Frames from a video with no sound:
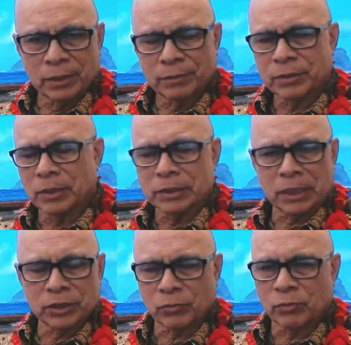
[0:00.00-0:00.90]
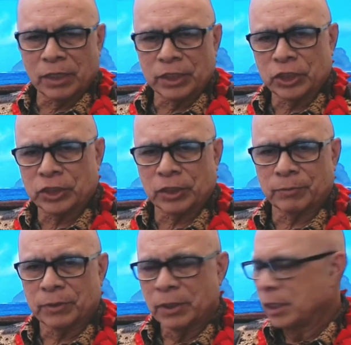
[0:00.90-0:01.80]
contact or
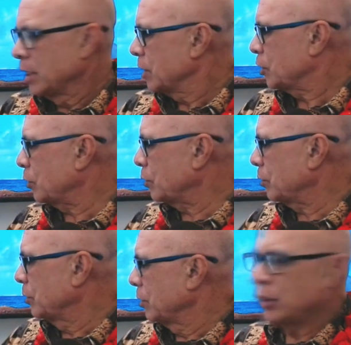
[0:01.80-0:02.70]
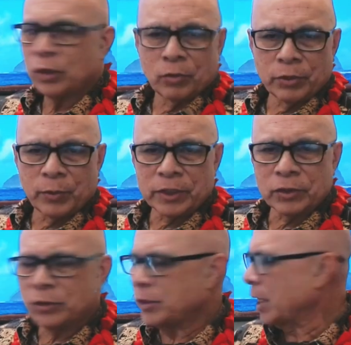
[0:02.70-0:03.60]
relationship. So the only way
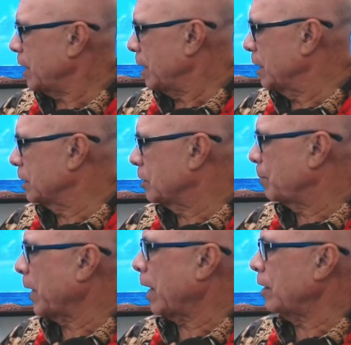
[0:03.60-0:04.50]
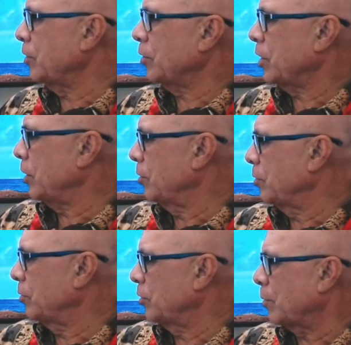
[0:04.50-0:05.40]
to do that is to paddle your
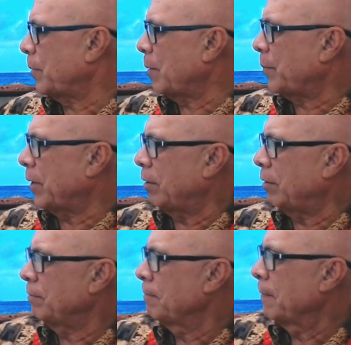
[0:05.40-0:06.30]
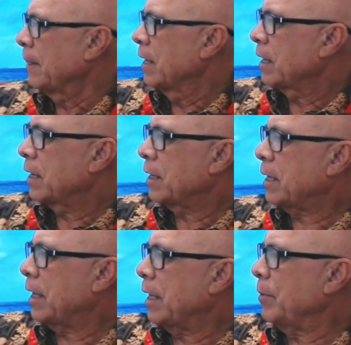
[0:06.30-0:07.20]
canoe, your papao,
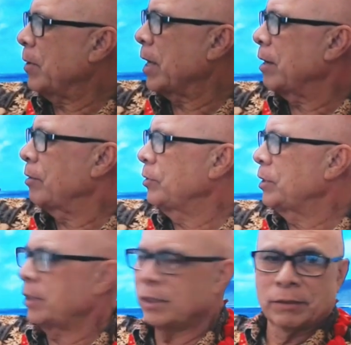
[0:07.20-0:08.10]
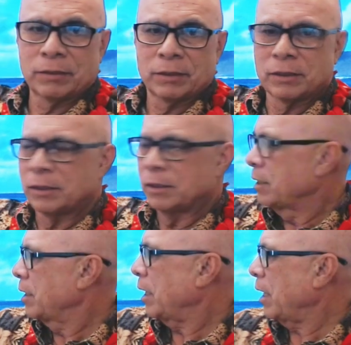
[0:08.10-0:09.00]
come around
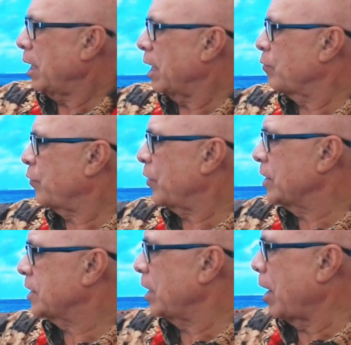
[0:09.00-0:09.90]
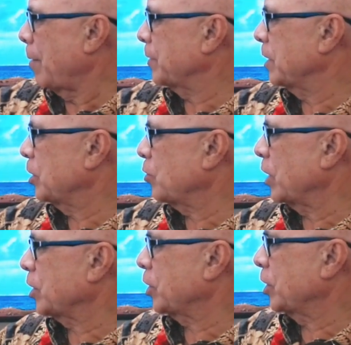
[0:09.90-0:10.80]
and face the opposite
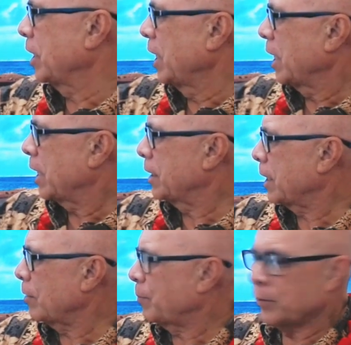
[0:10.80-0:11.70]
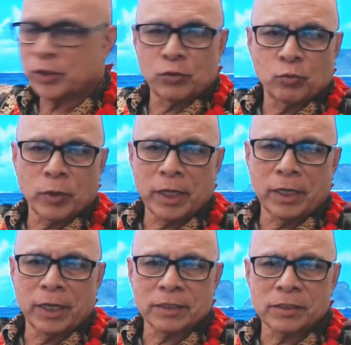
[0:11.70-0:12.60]
direction, and that'll put you right
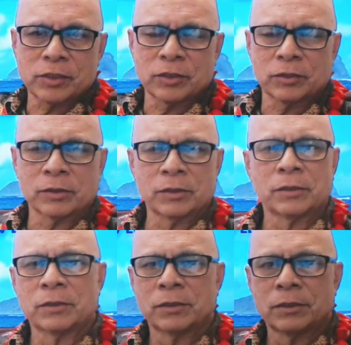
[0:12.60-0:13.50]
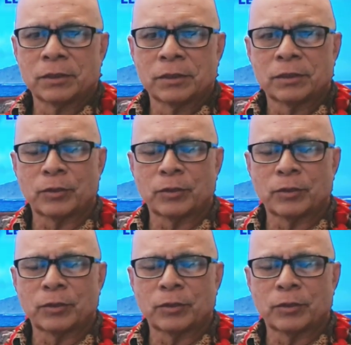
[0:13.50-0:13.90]
next to the